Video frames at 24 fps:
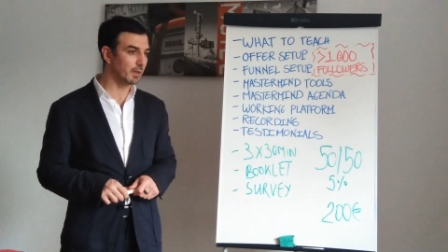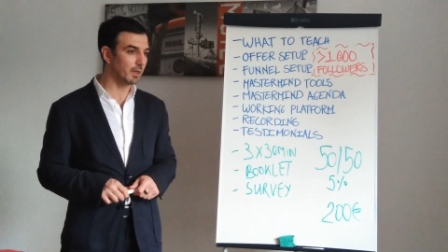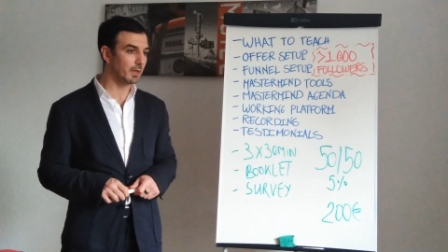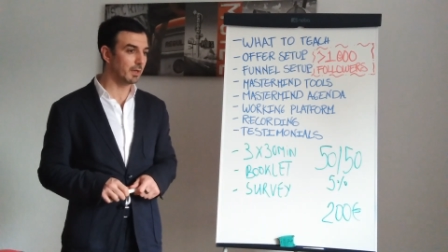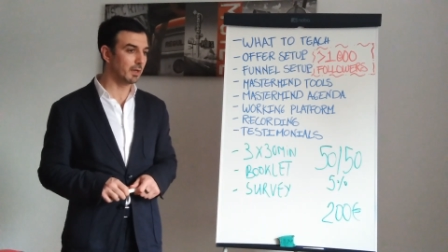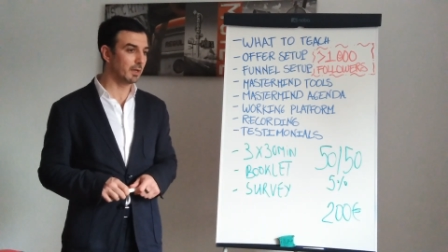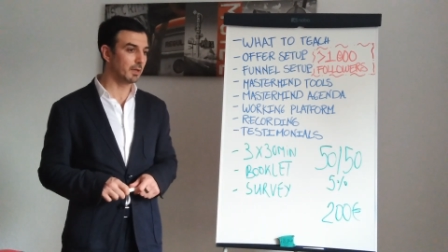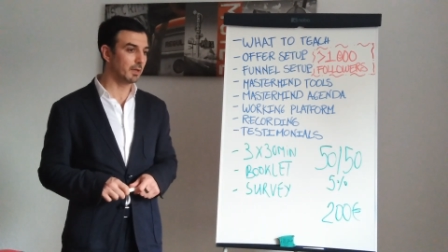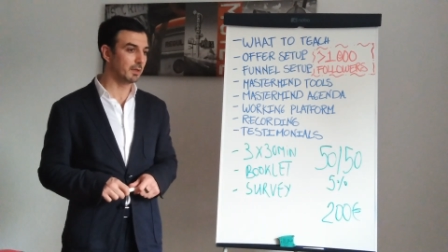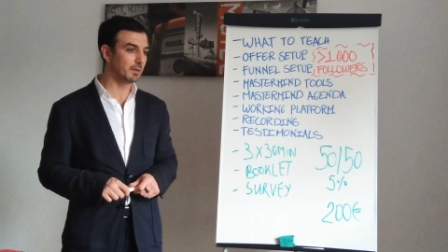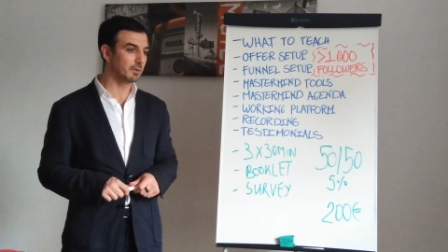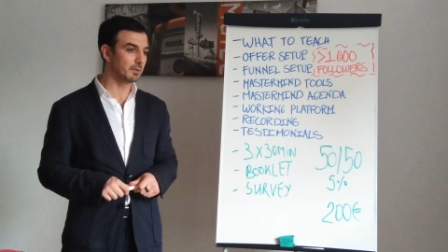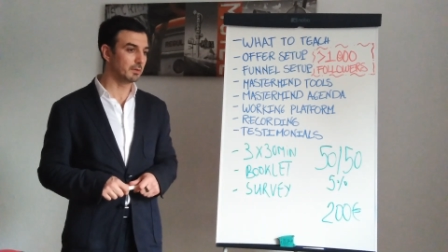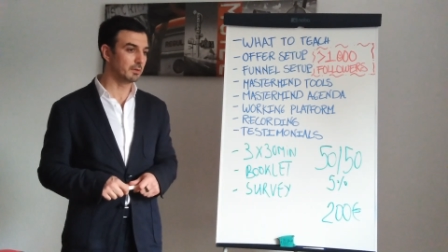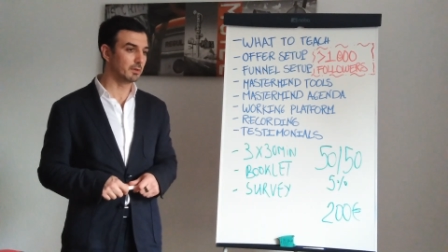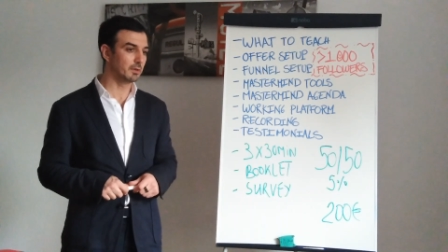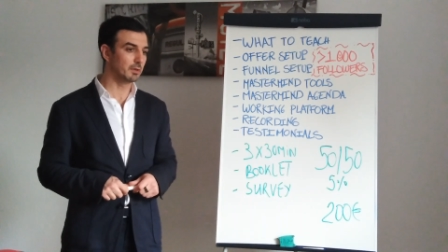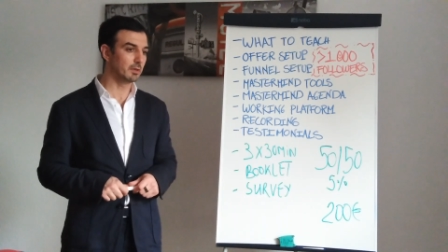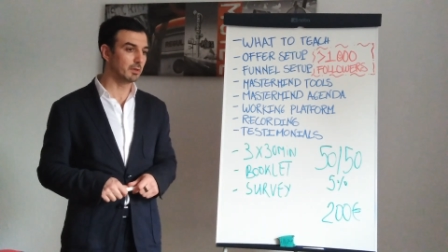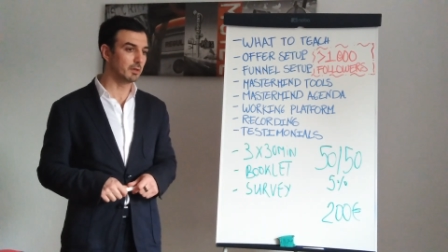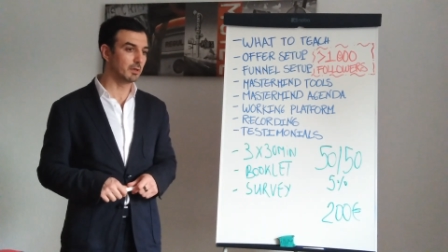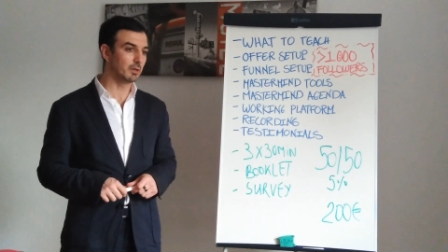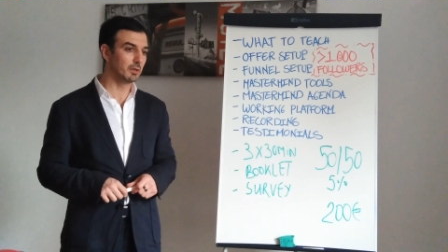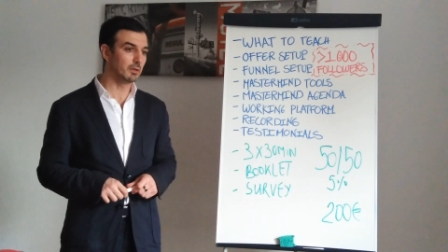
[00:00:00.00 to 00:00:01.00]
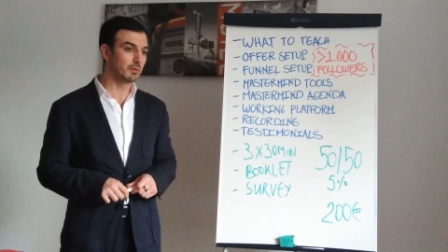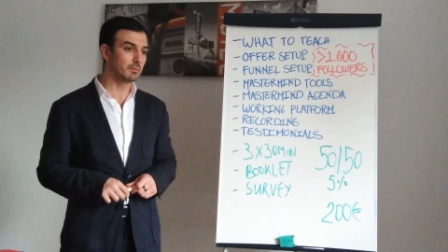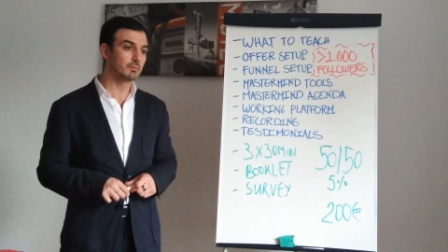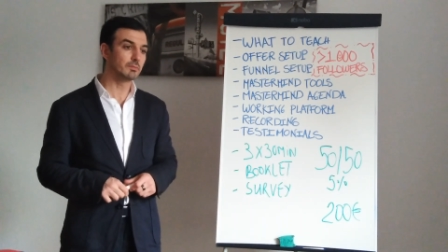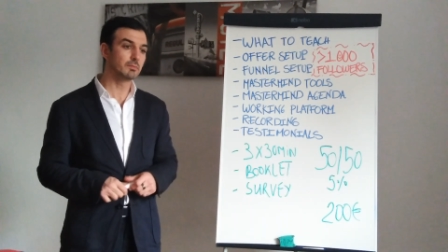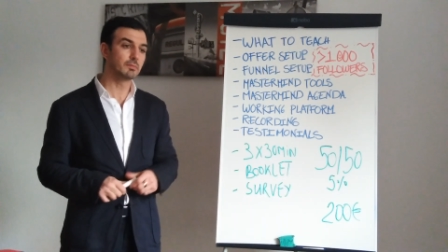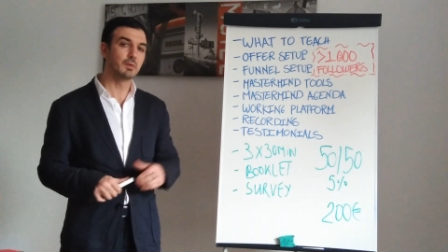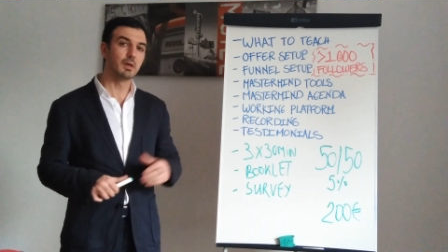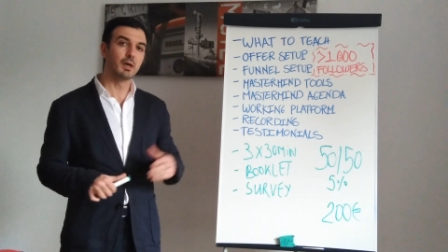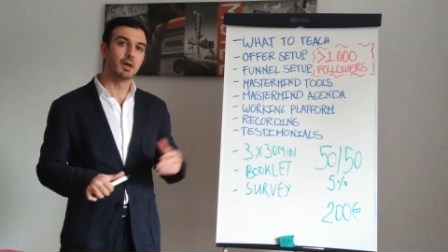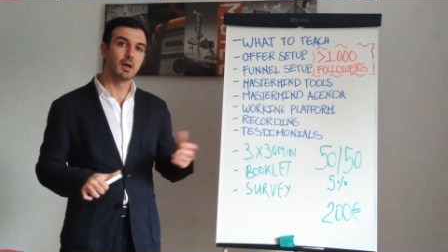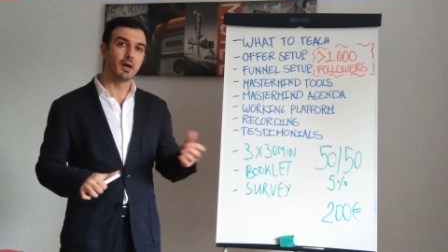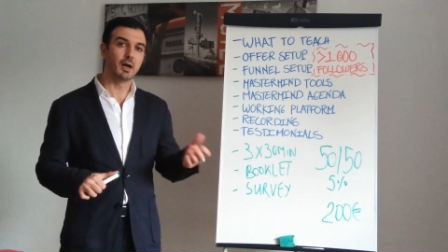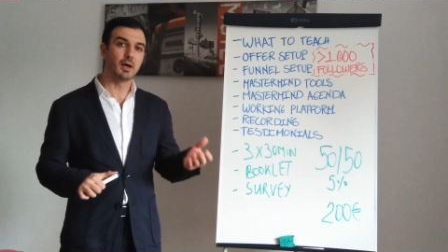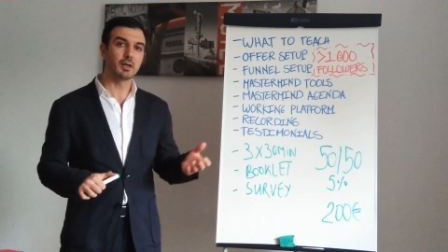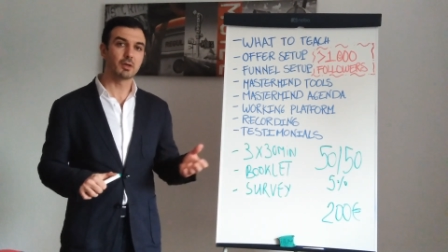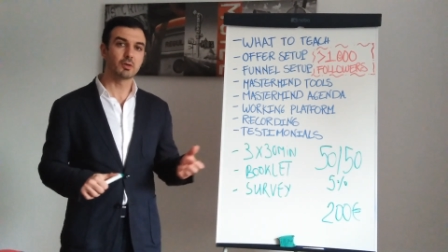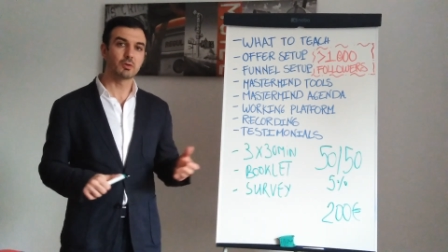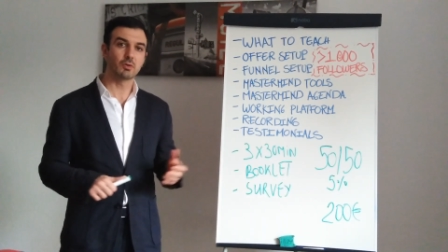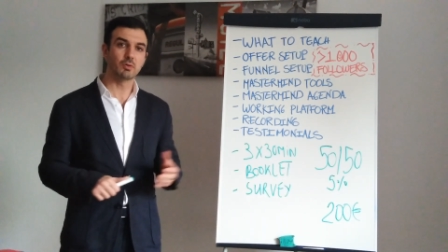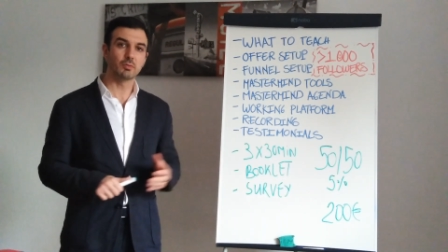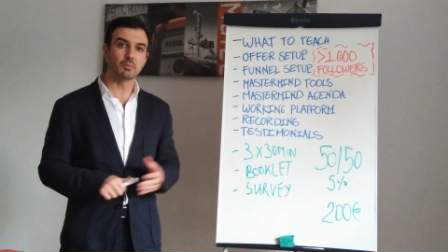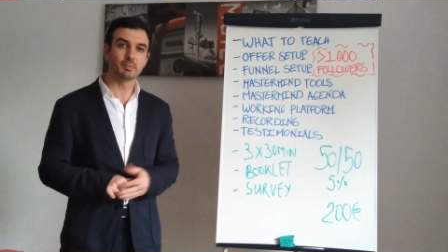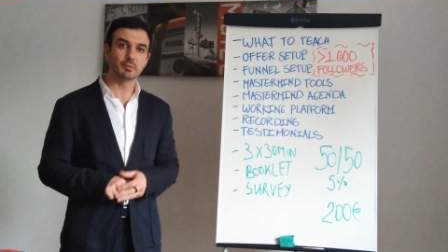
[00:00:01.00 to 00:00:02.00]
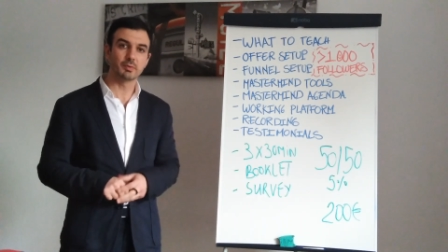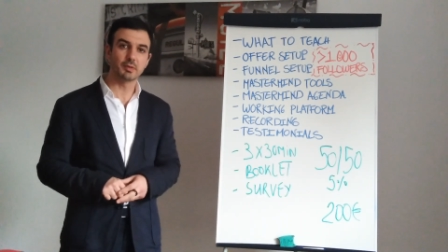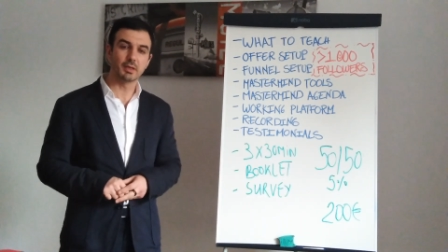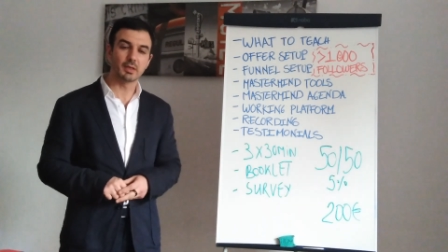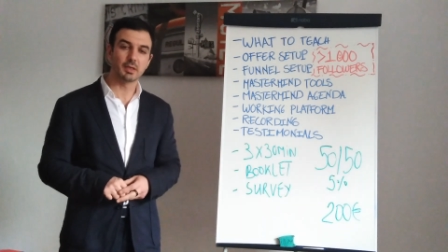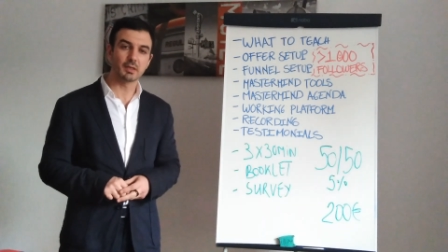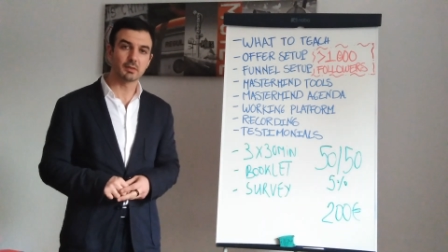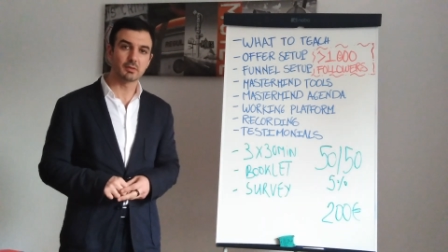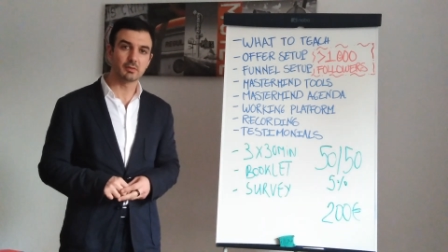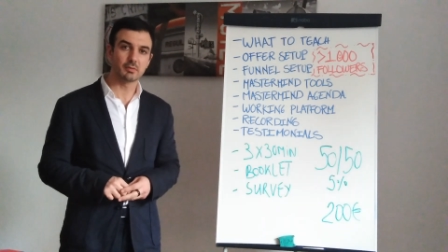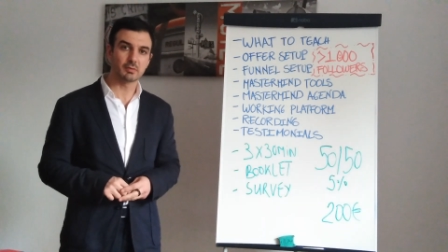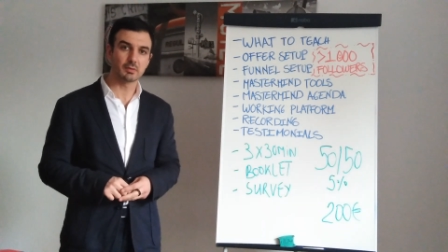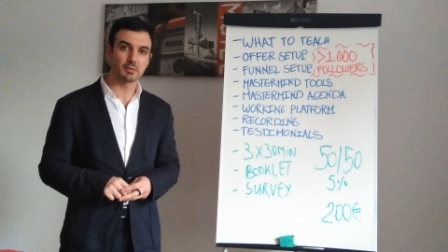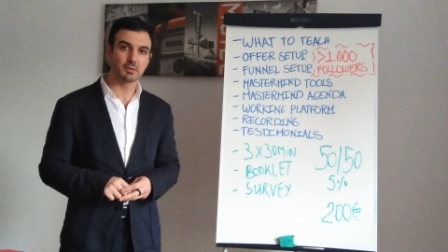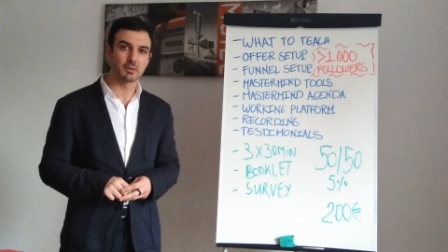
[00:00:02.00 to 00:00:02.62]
and I hope that